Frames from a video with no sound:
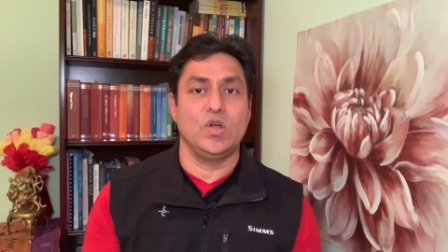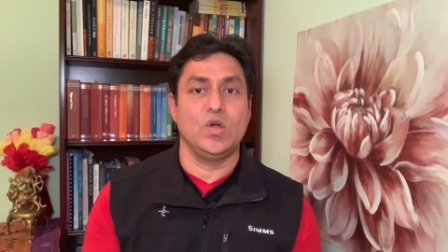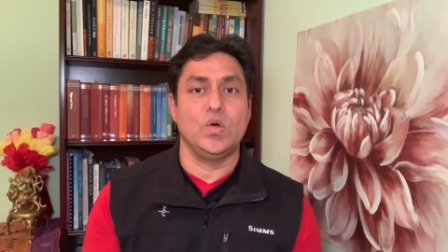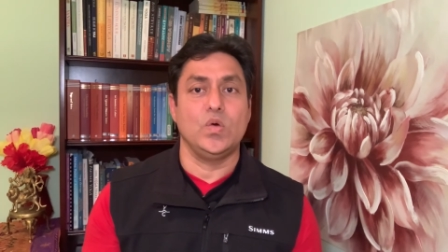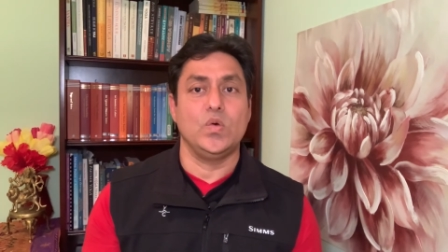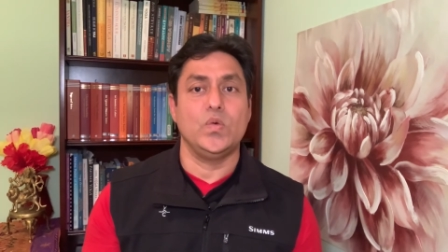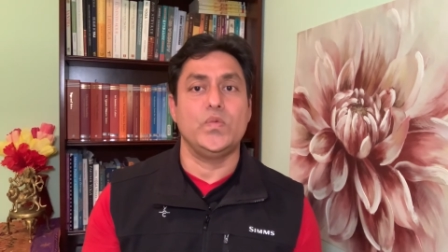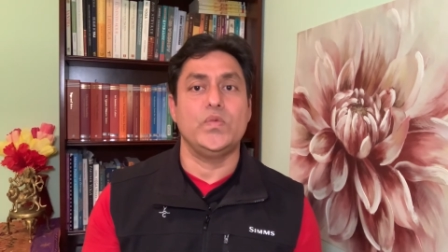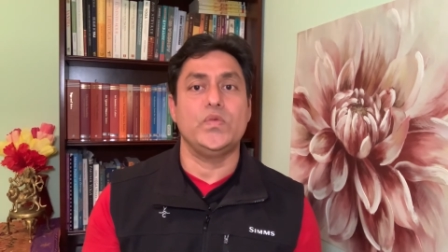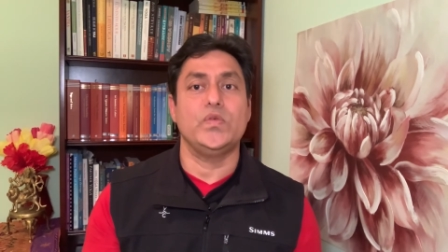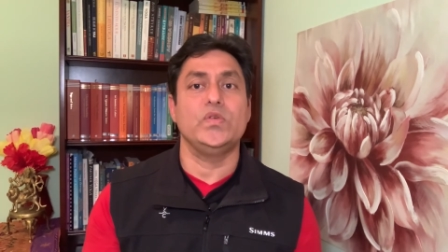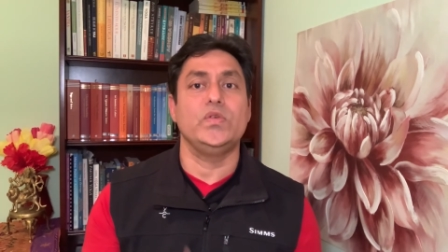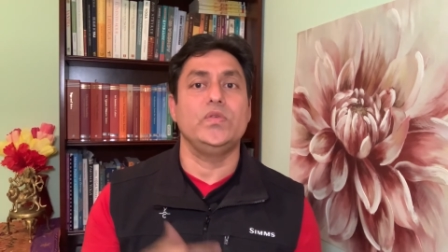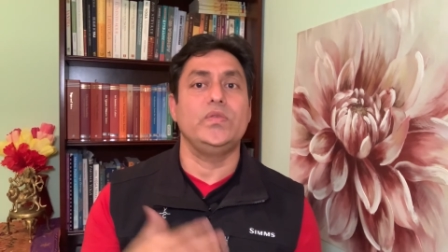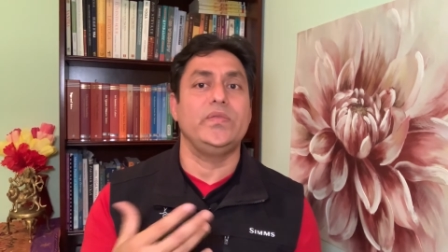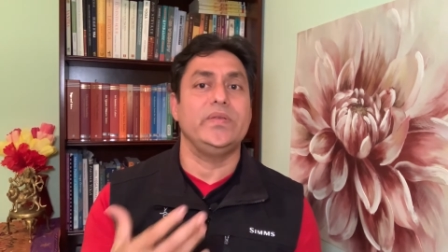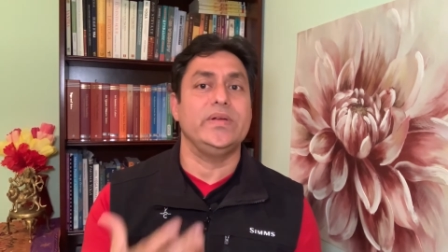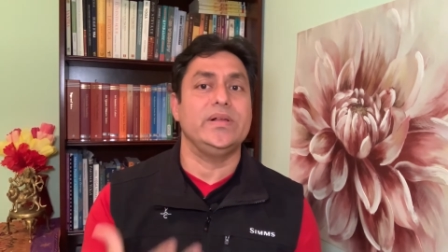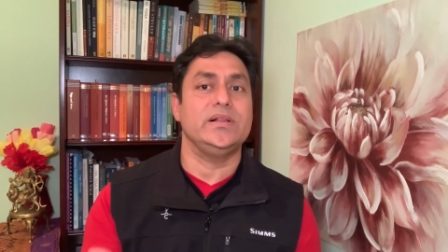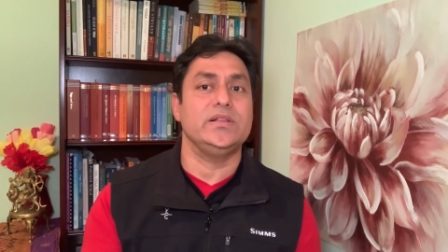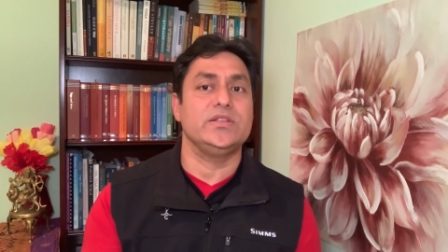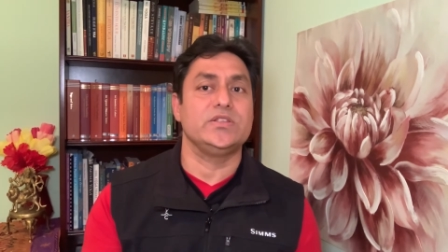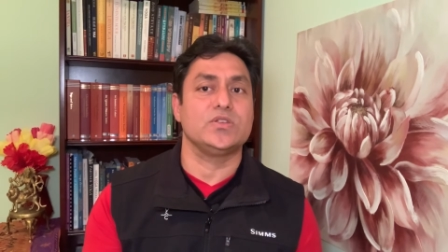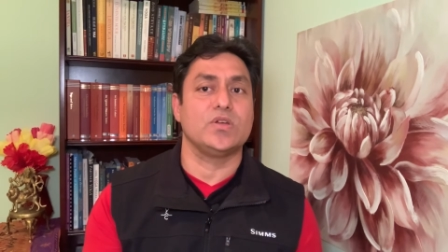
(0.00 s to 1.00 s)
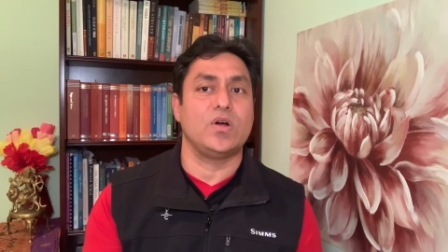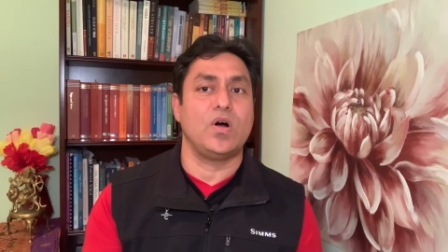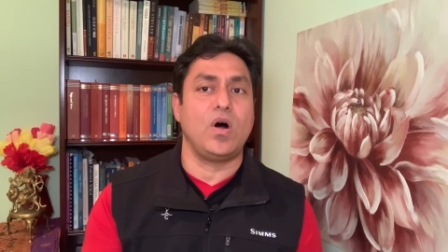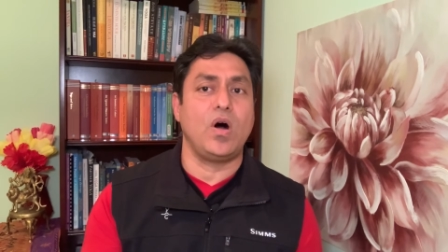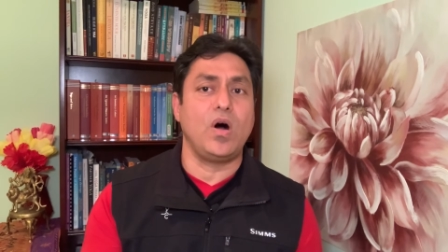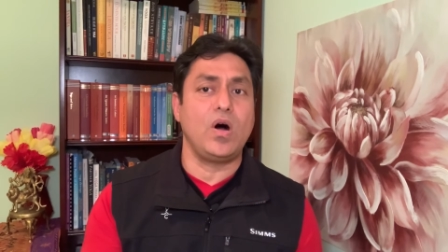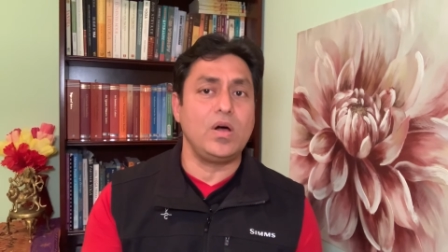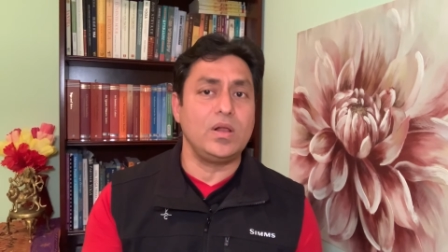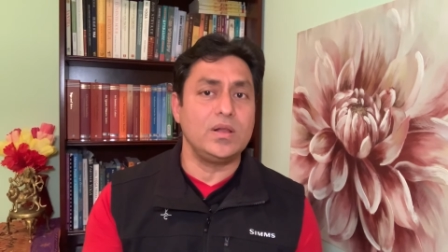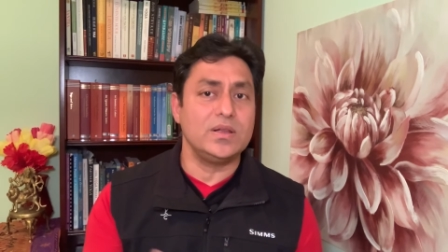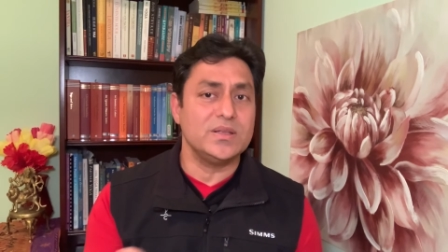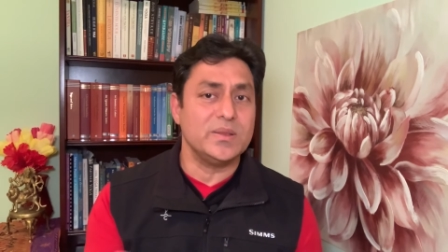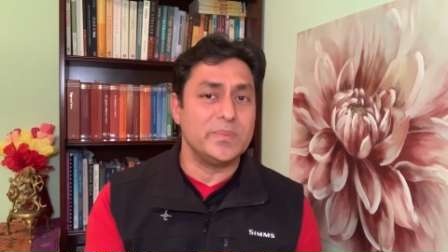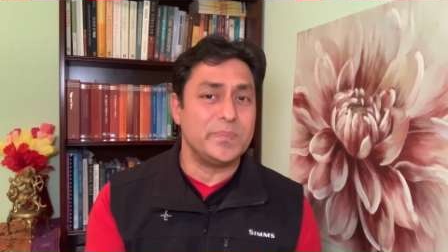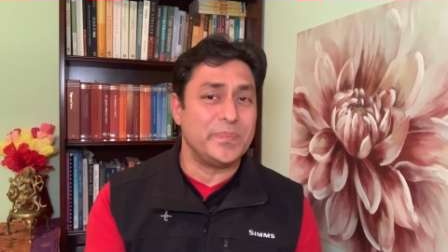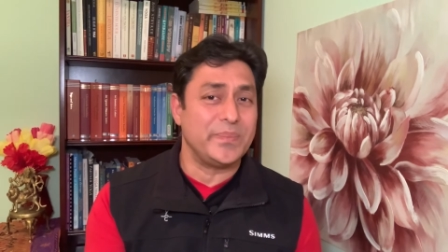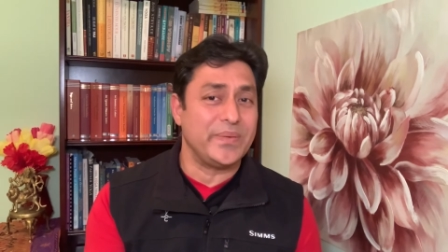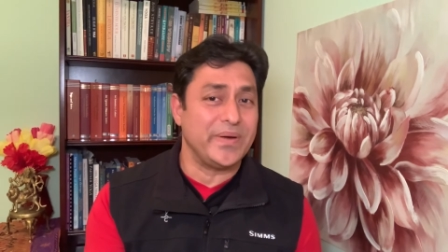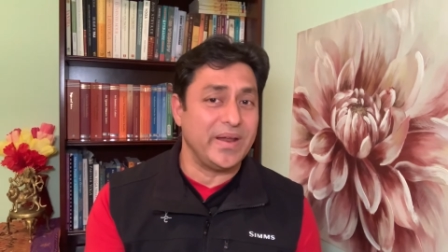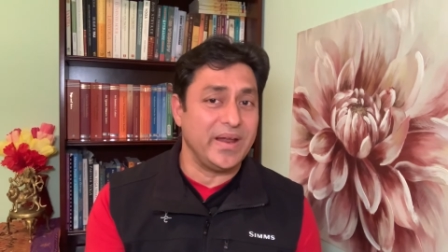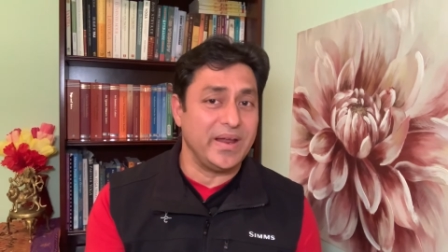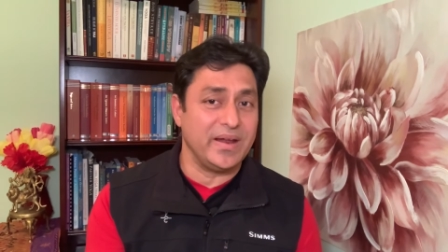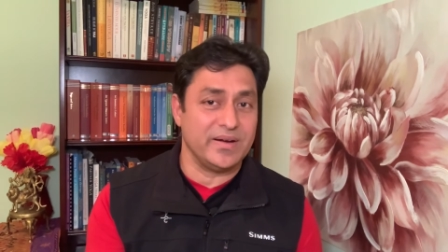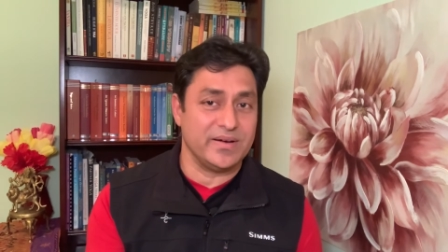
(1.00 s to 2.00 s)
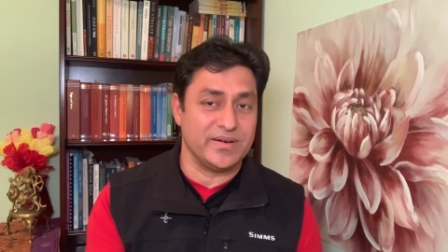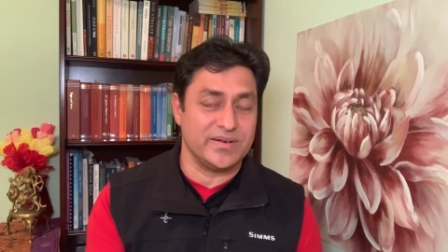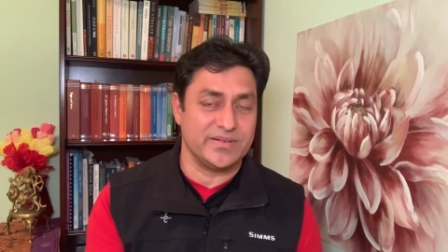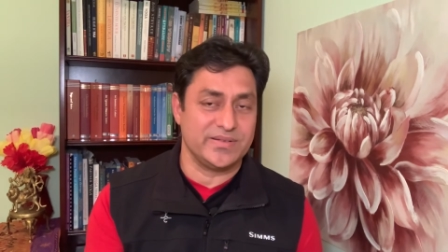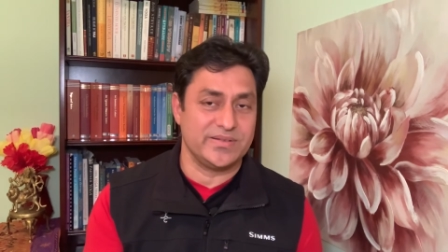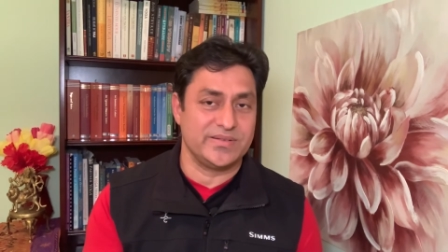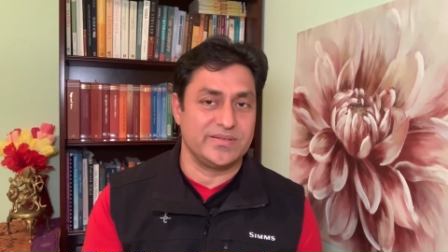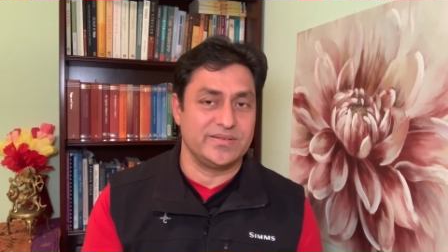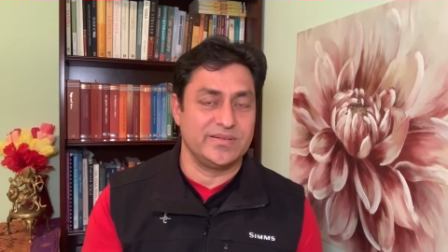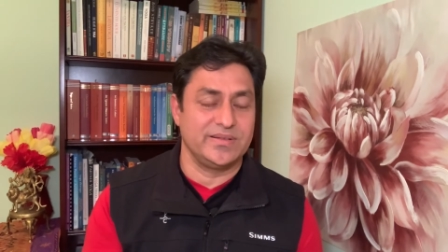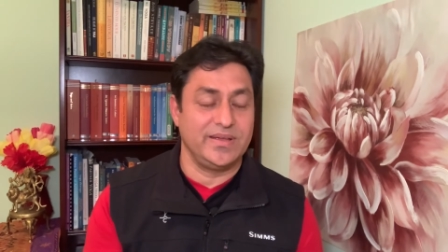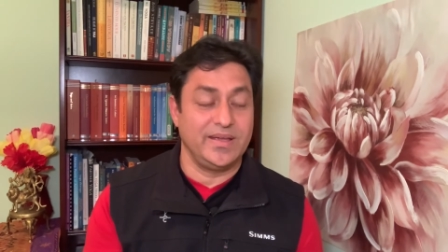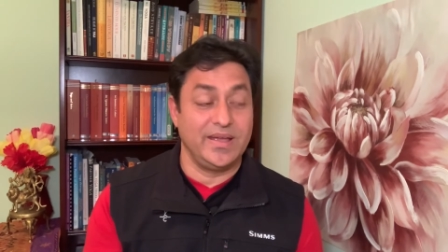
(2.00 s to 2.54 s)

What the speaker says: who fulfills all the prayers.